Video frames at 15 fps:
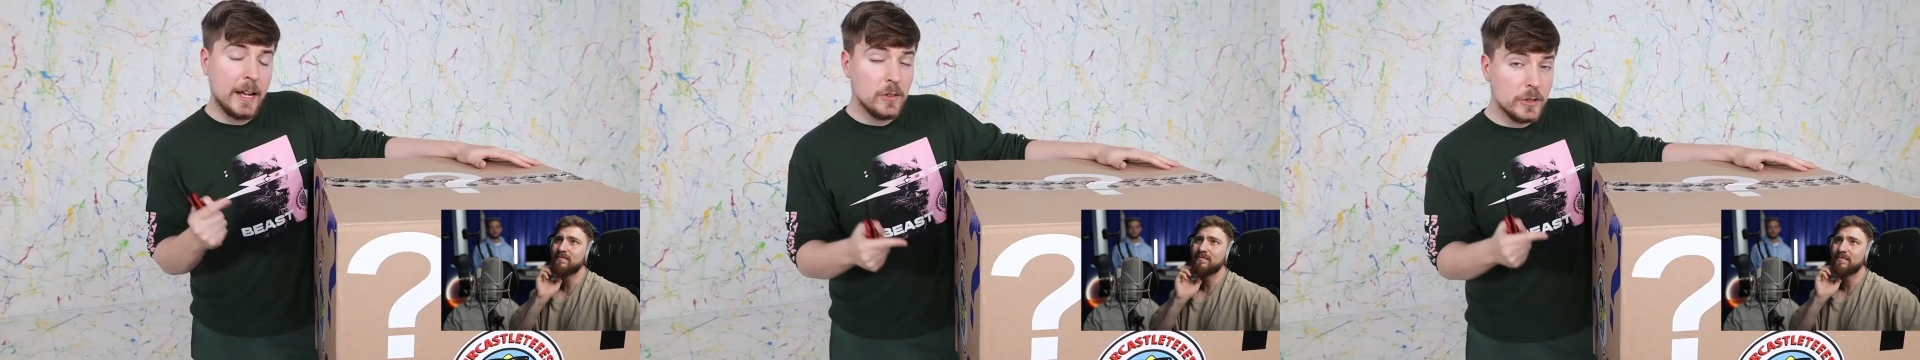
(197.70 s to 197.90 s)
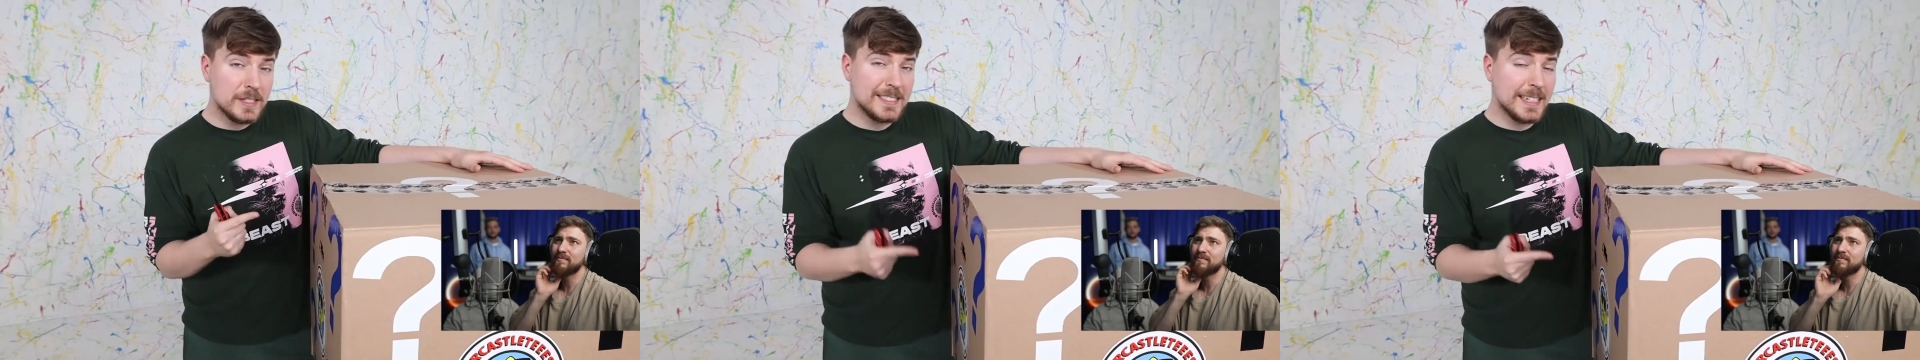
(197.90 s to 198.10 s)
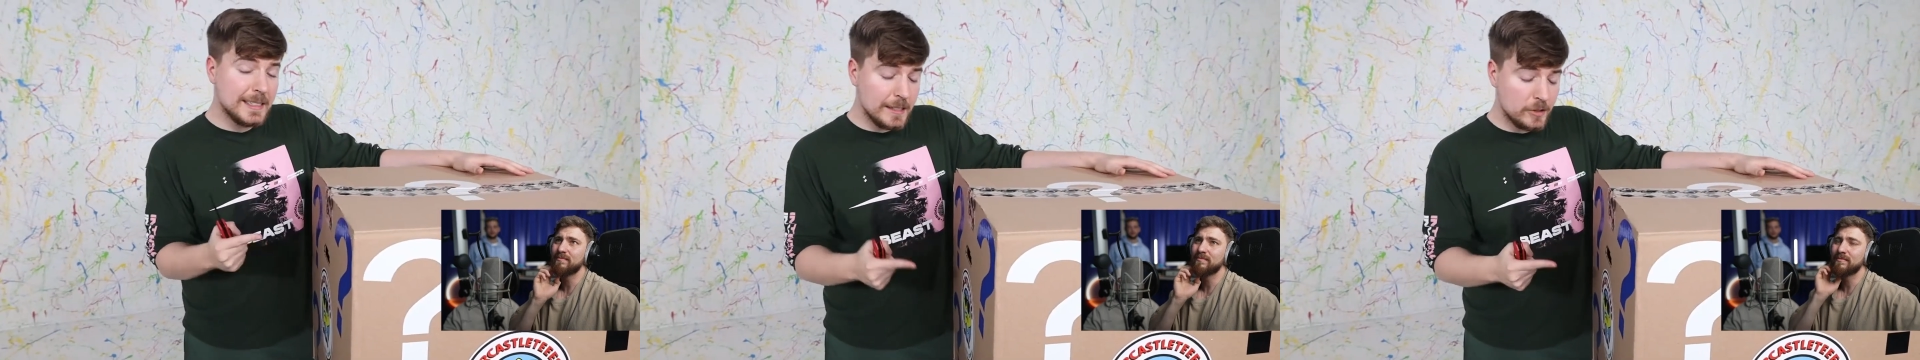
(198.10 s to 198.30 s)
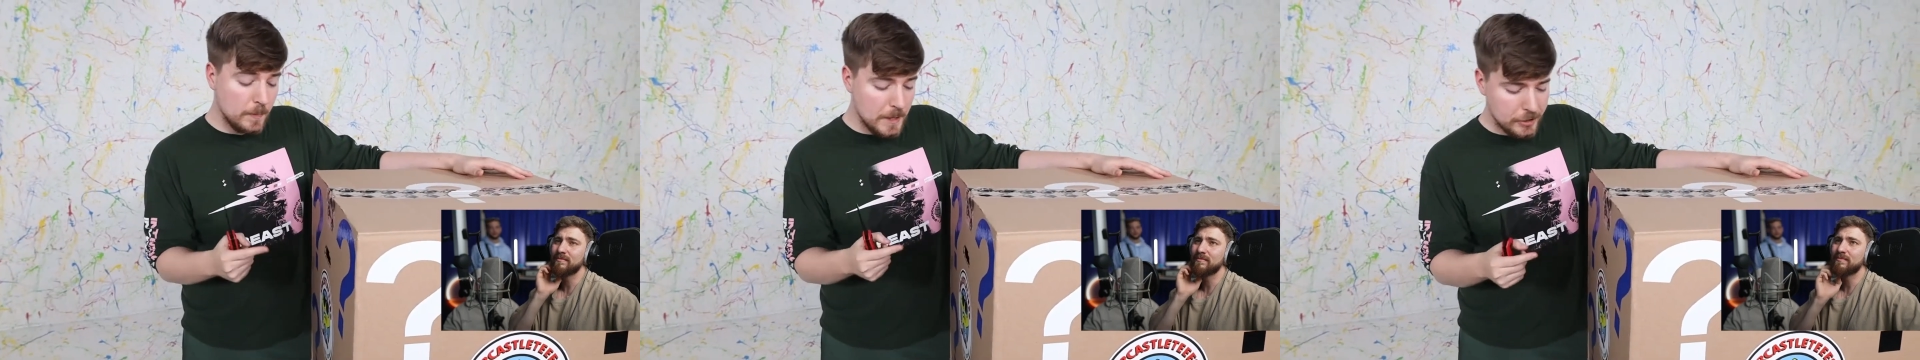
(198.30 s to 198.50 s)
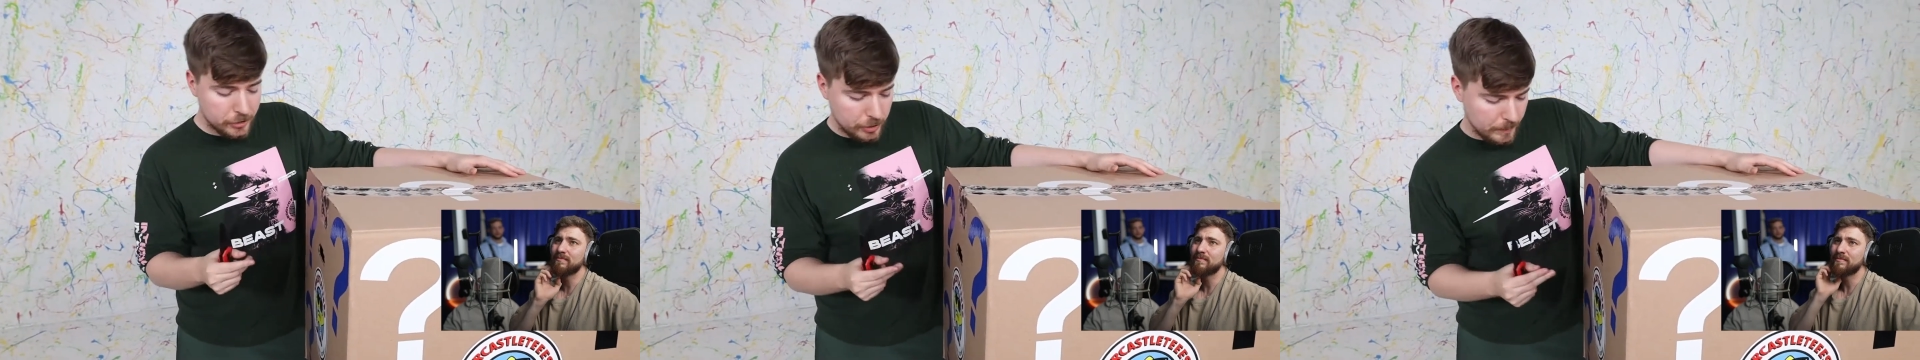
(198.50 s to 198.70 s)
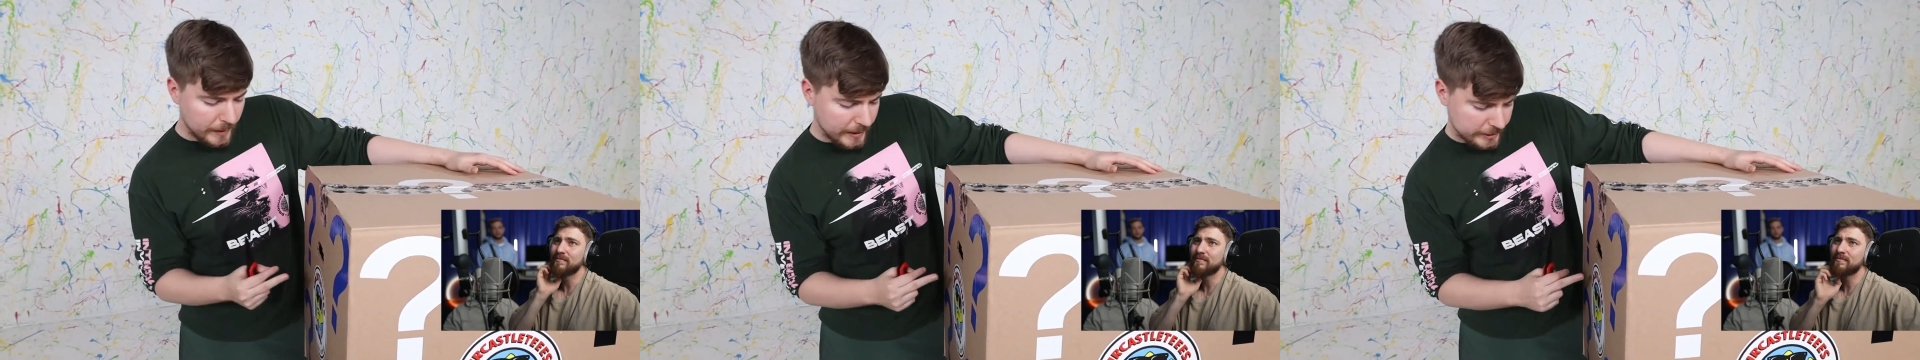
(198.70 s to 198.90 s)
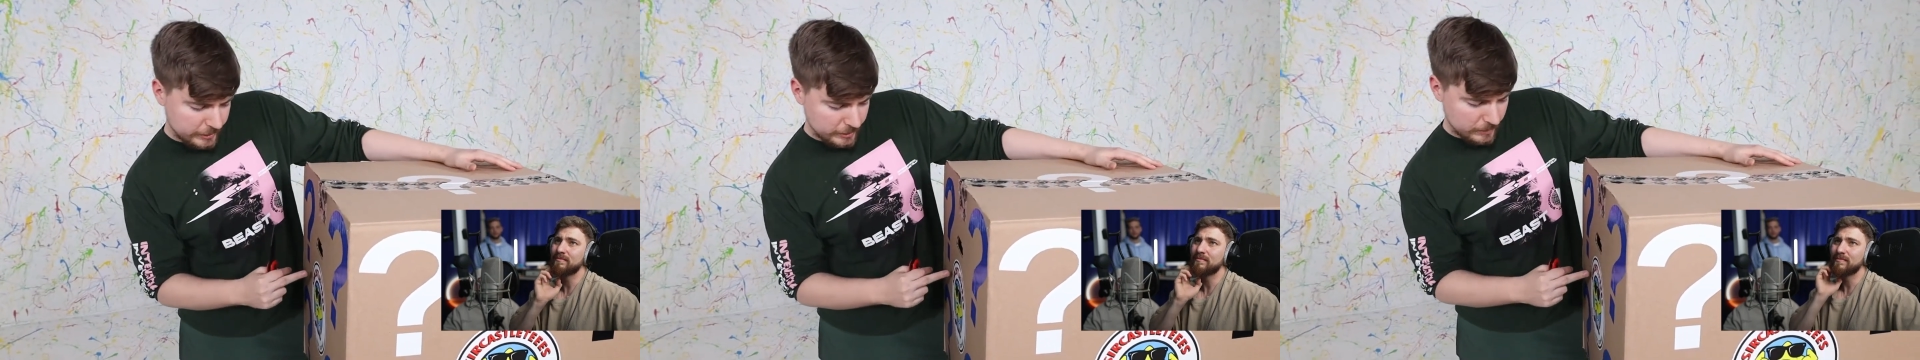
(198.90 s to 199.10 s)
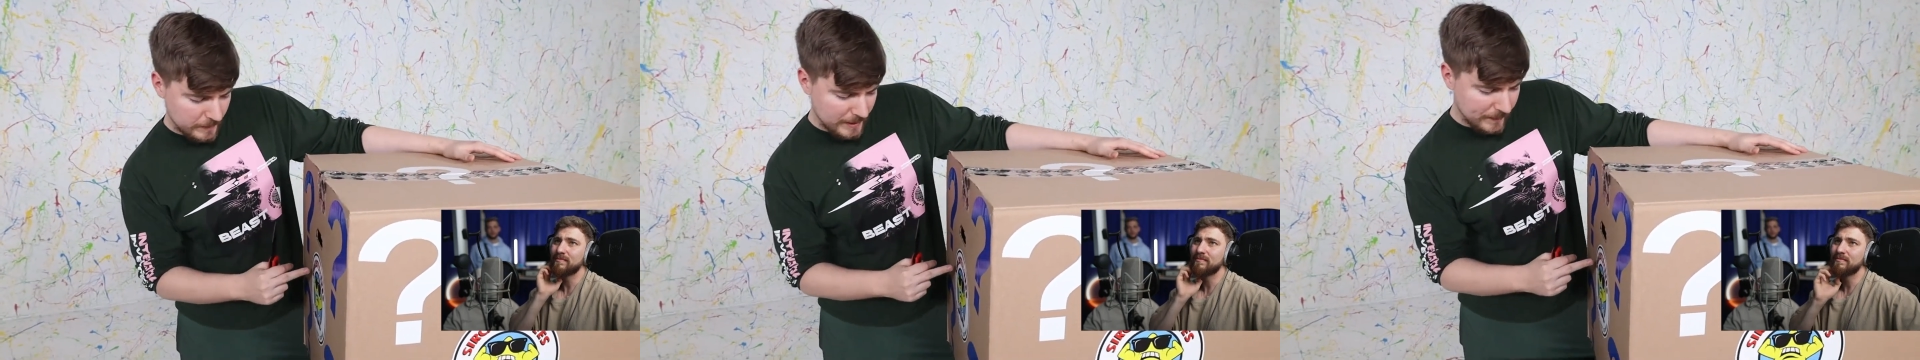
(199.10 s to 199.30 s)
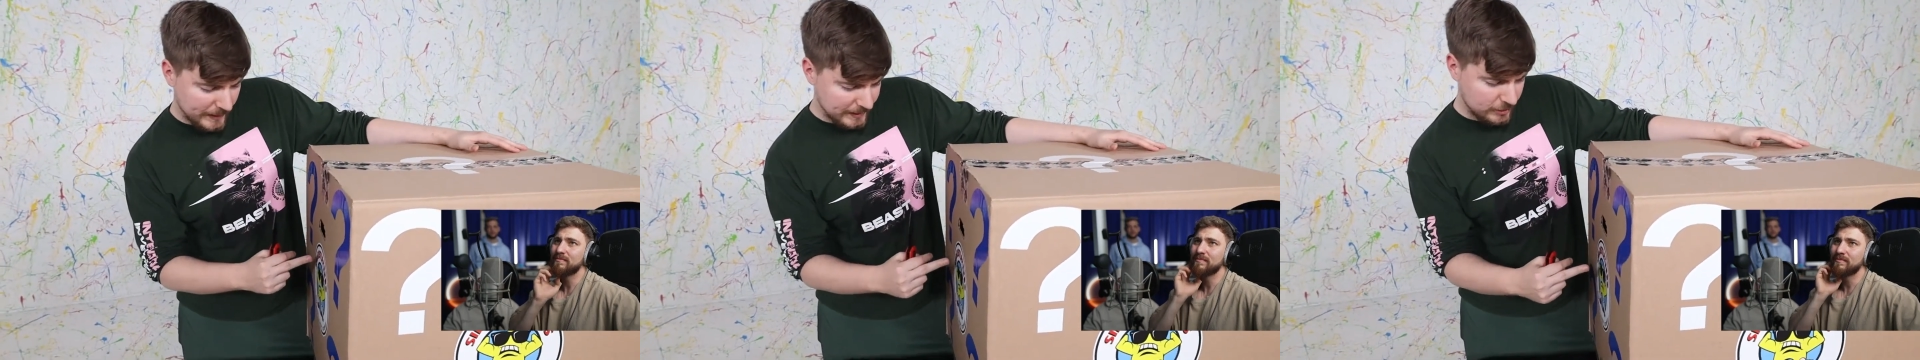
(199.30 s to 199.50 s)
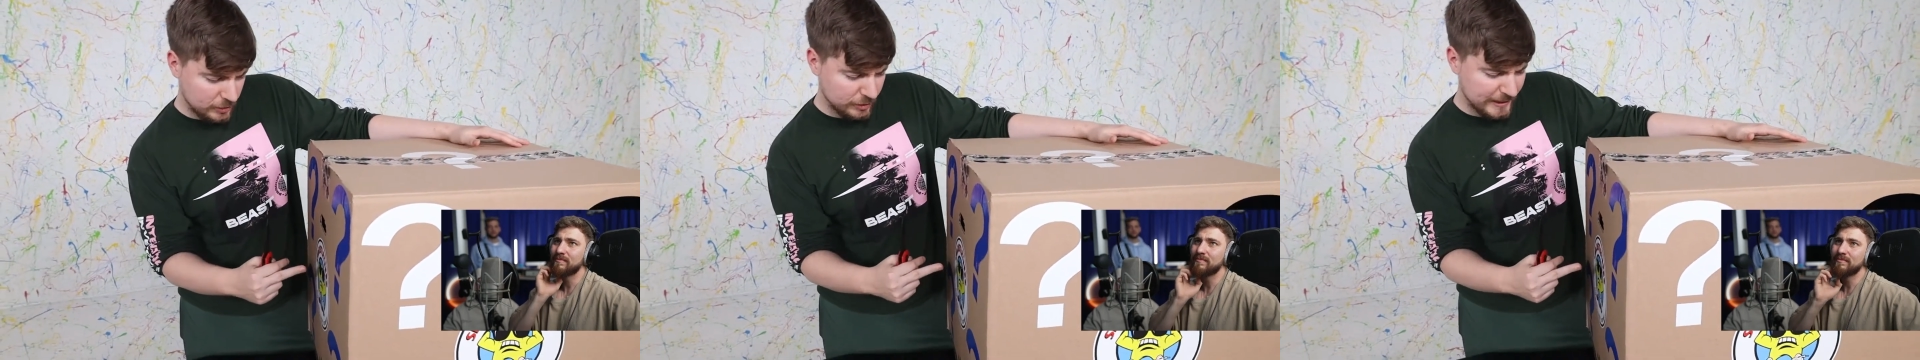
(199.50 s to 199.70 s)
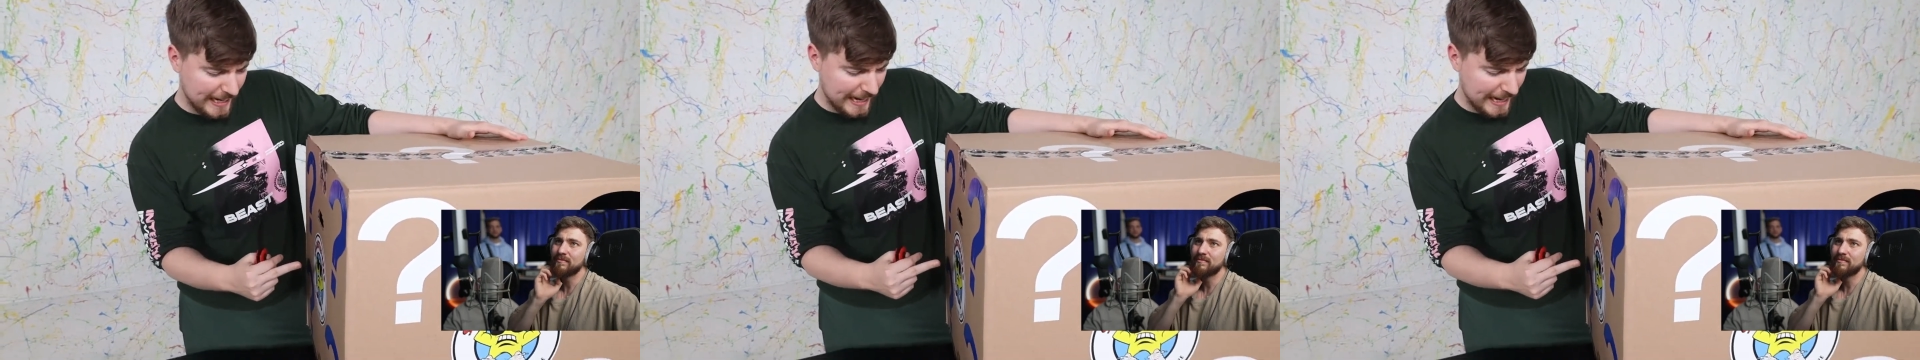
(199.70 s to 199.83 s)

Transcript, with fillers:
Speaker 1: It looks like this mystery box was made by Sir